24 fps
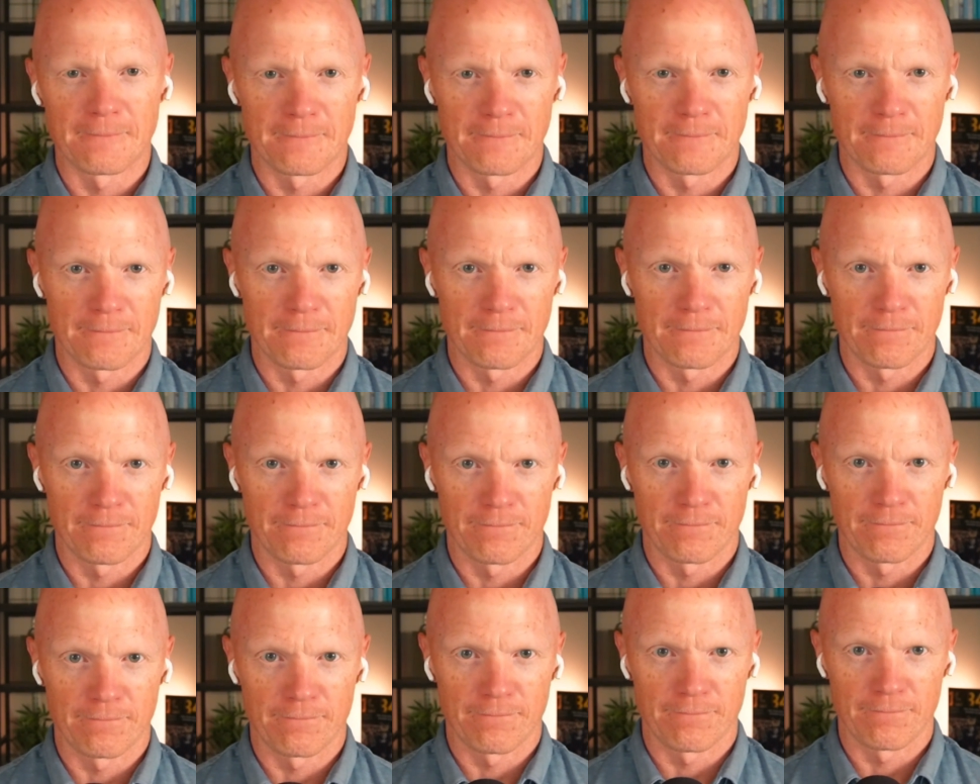
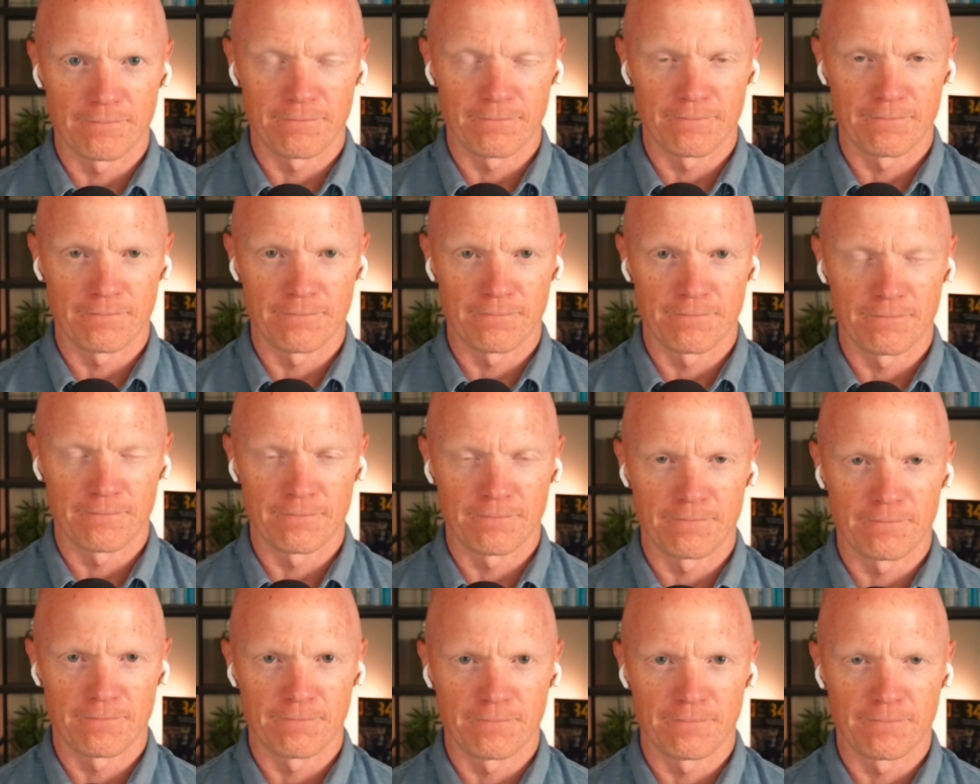
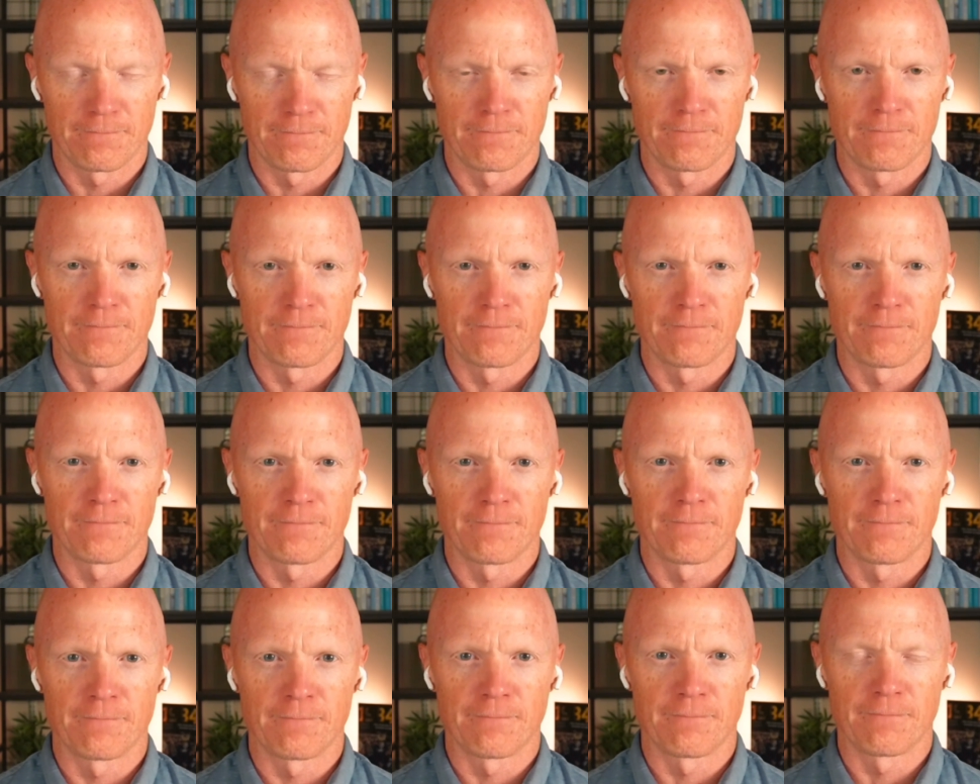
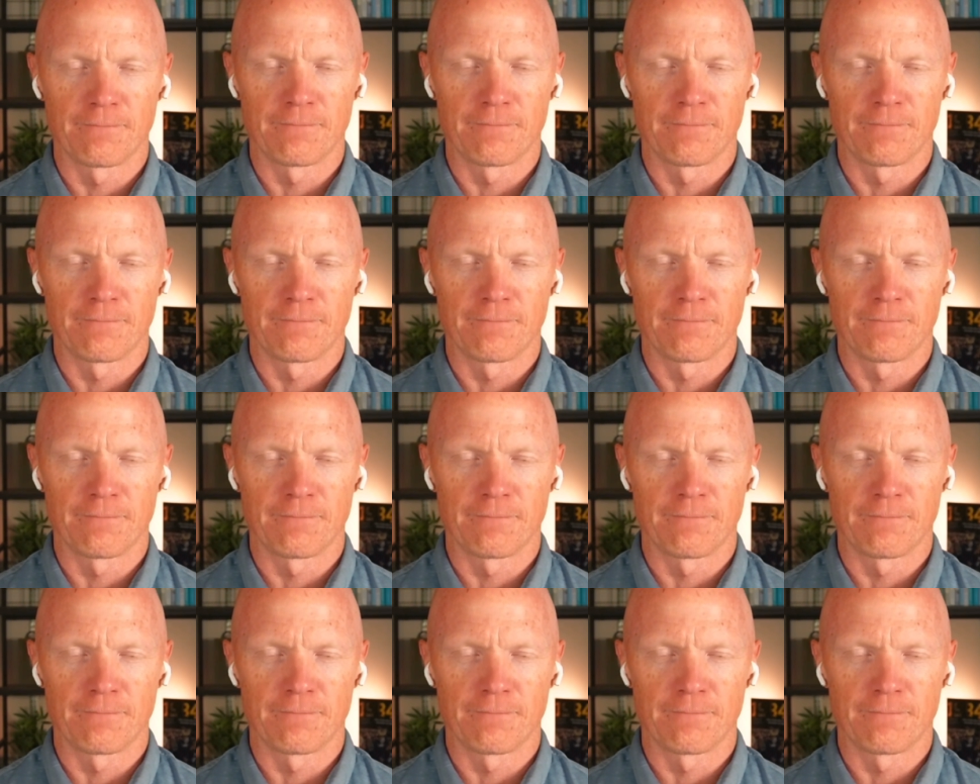(silent)